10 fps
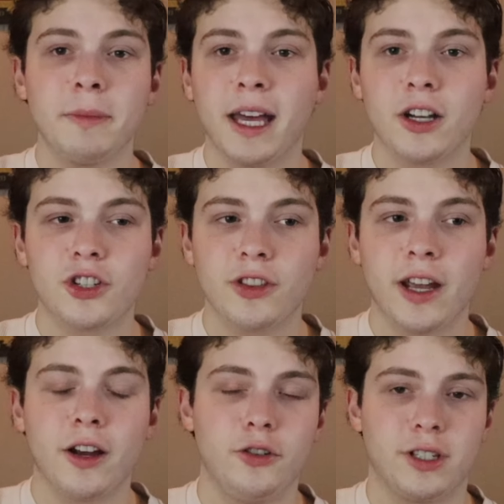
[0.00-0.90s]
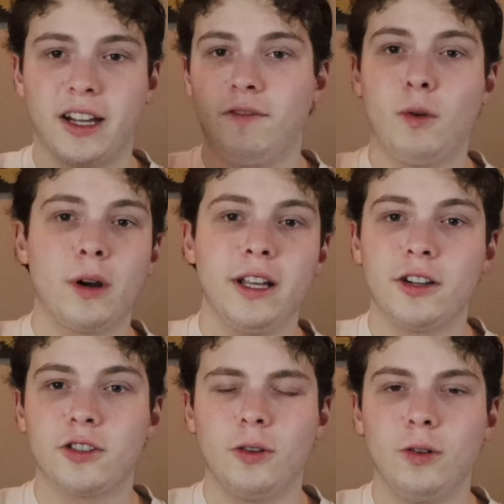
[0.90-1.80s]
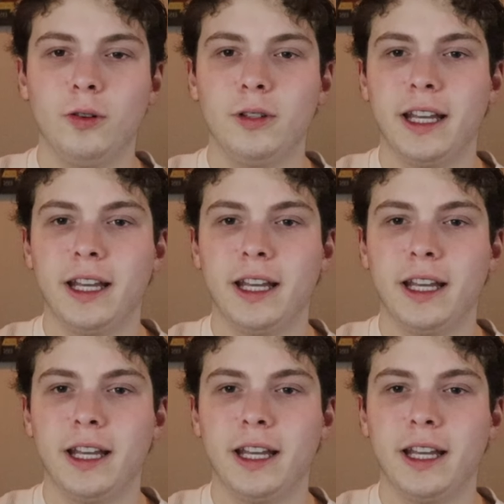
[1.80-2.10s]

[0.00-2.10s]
manager there who's like 40 years old